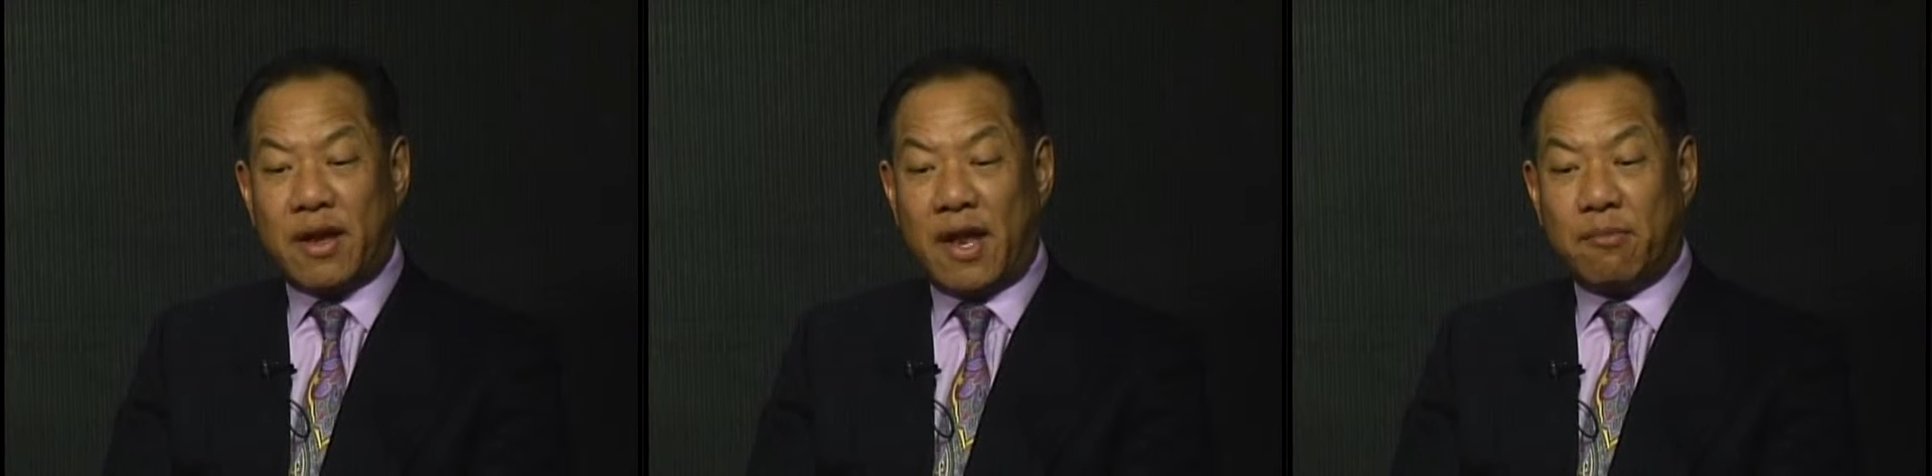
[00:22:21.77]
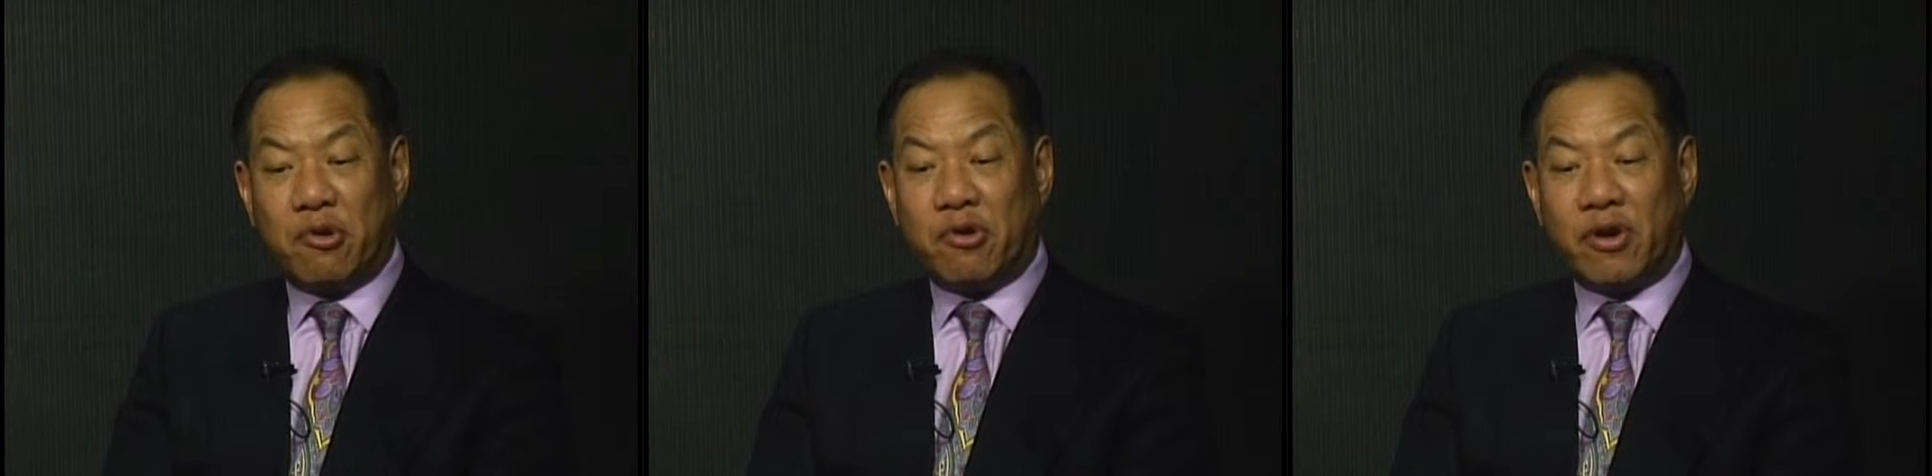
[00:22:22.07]

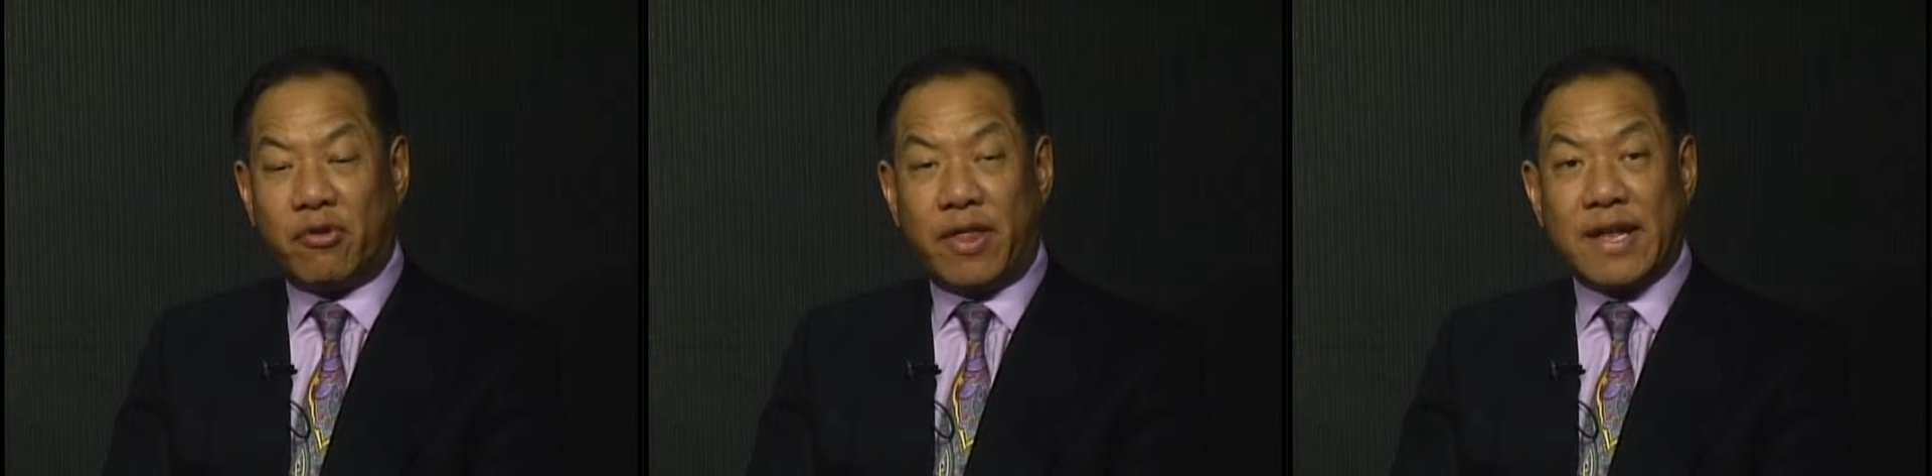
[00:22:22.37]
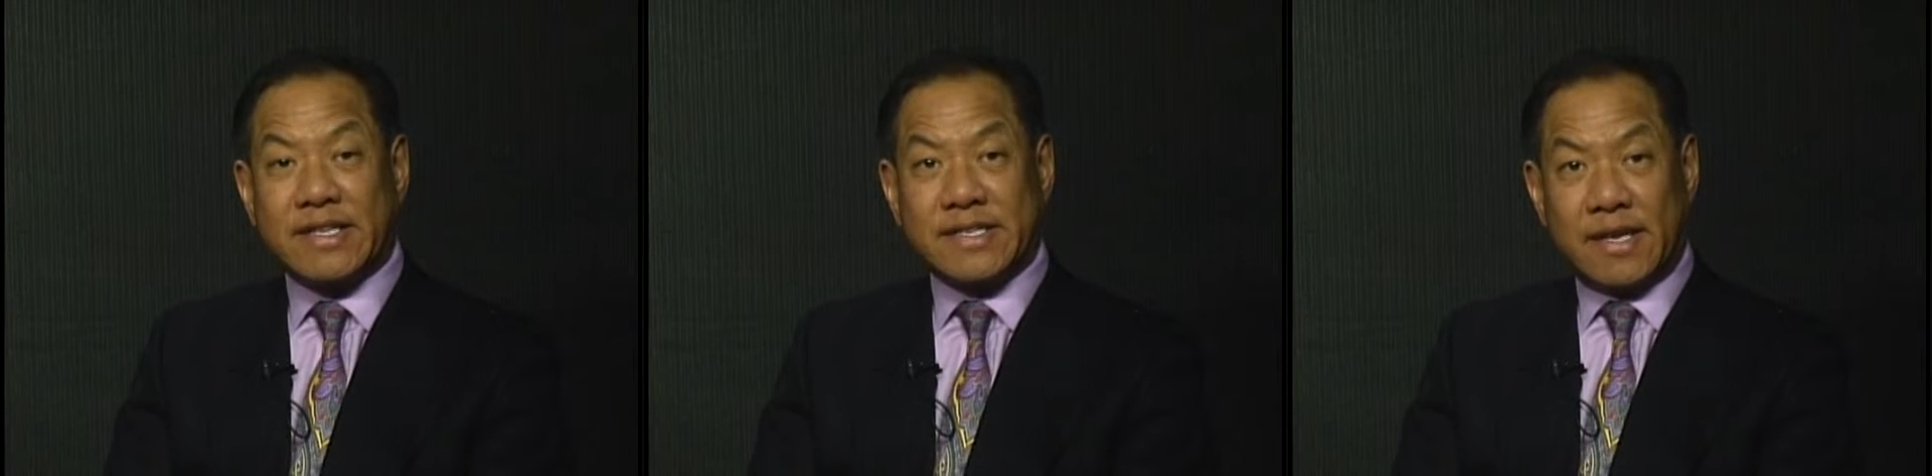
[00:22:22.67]
neighborhood or
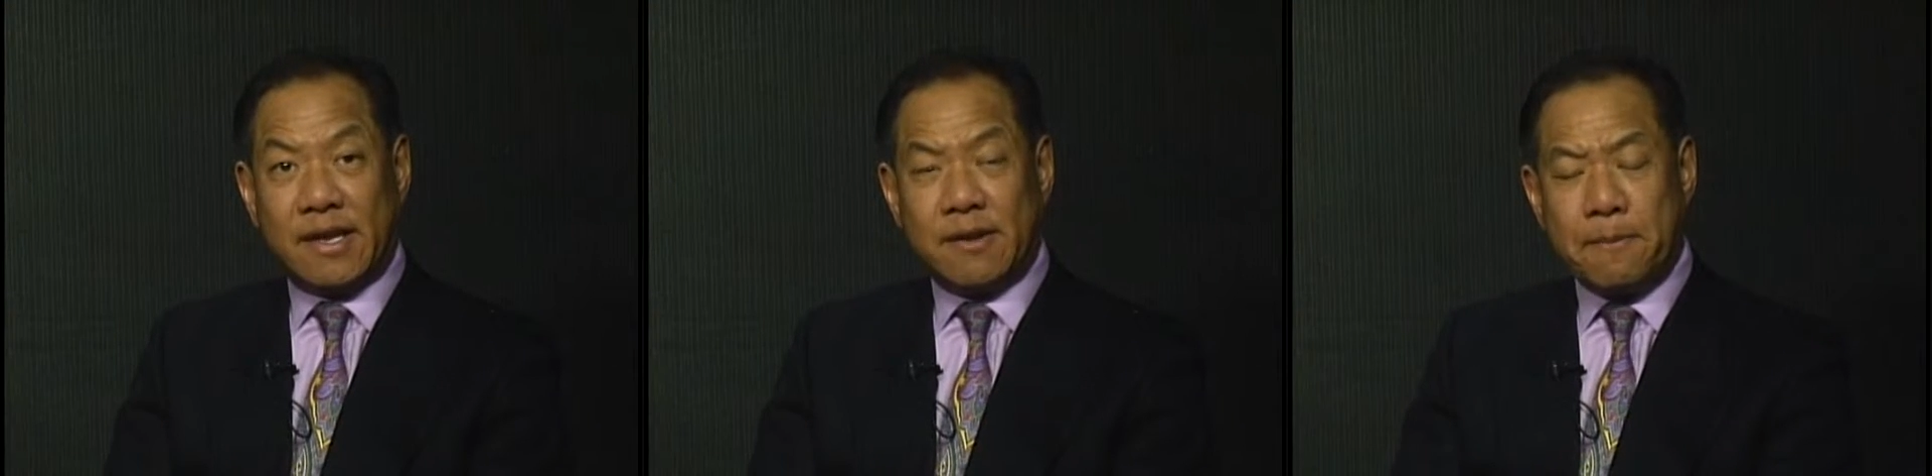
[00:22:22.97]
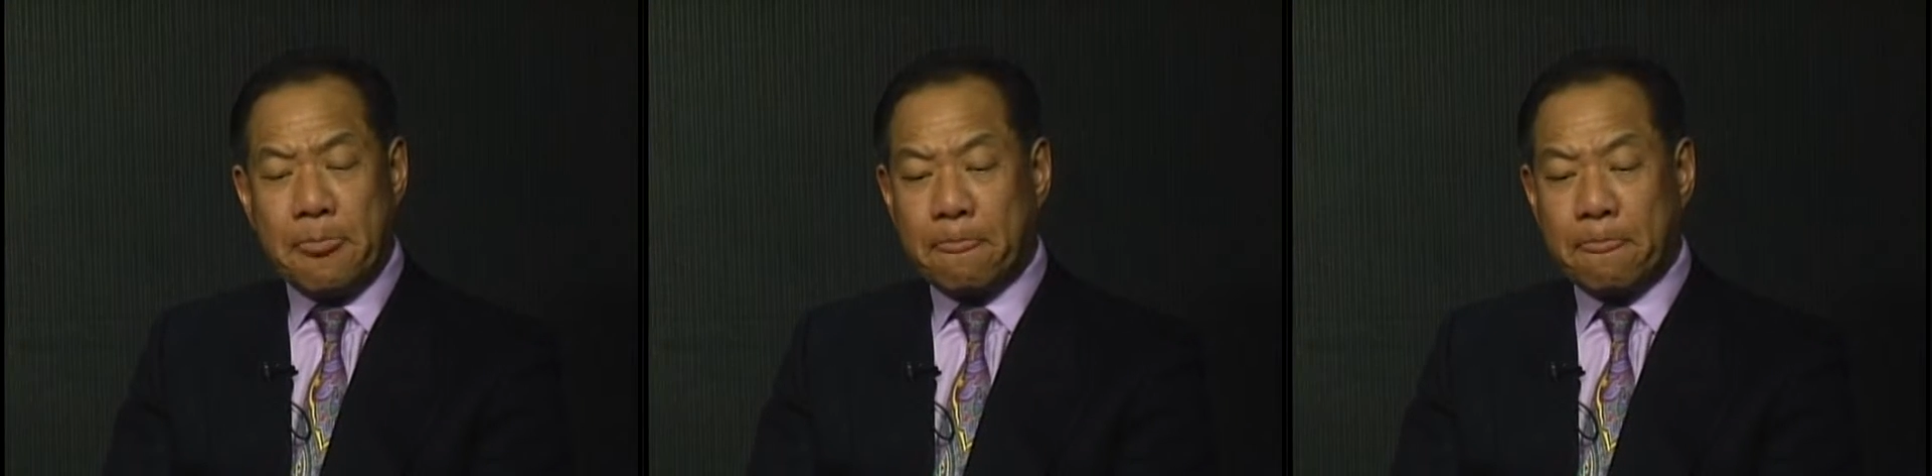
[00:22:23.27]
that city,